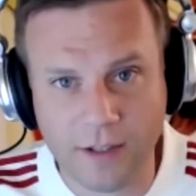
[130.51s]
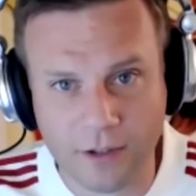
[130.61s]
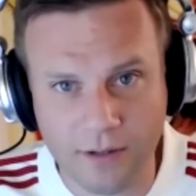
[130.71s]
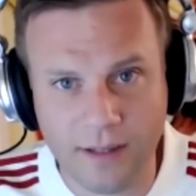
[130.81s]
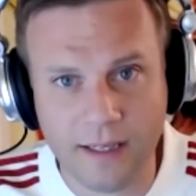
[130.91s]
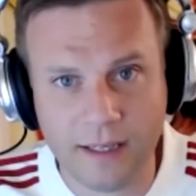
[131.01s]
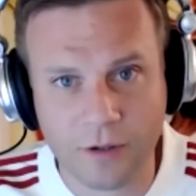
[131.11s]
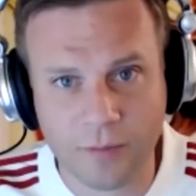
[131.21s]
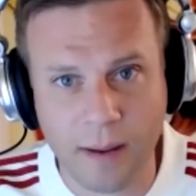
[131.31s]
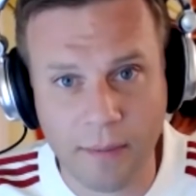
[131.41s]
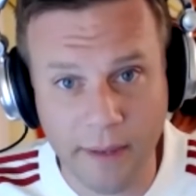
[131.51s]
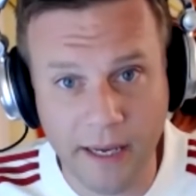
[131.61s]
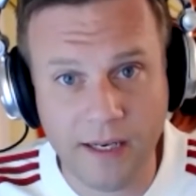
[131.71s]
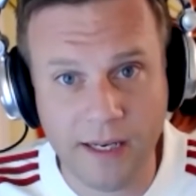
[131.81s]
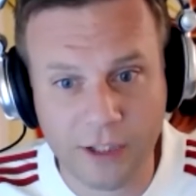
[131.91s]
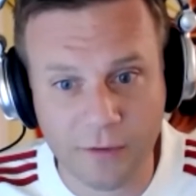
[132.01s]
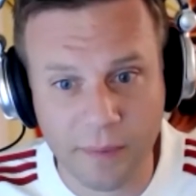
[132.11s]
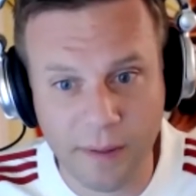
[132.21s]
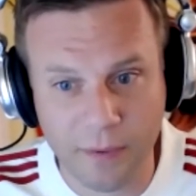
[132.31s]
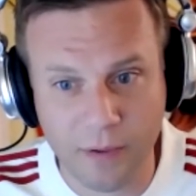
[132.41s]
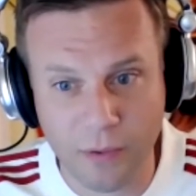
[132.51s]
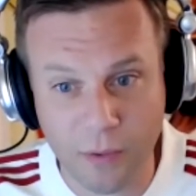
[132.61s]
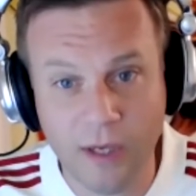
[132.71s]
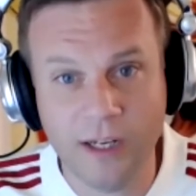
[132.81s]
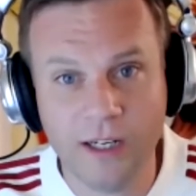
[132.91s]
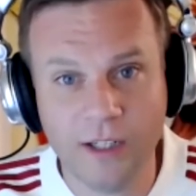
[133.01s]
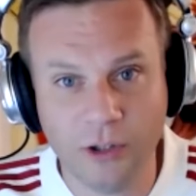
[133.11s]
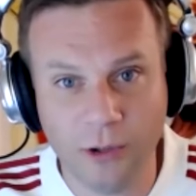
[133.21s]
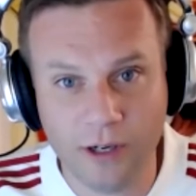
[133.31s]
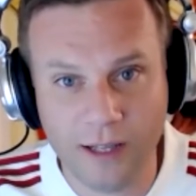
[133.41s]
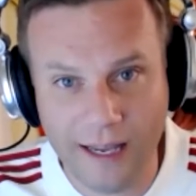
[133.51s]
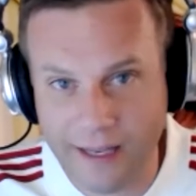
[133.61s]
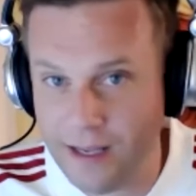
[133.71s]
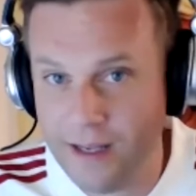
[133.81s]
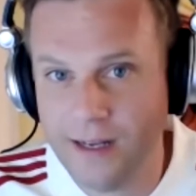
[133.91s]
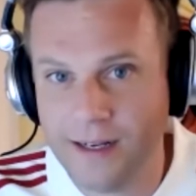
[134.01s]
certainly think that there's probably a niche for people who enjoy like.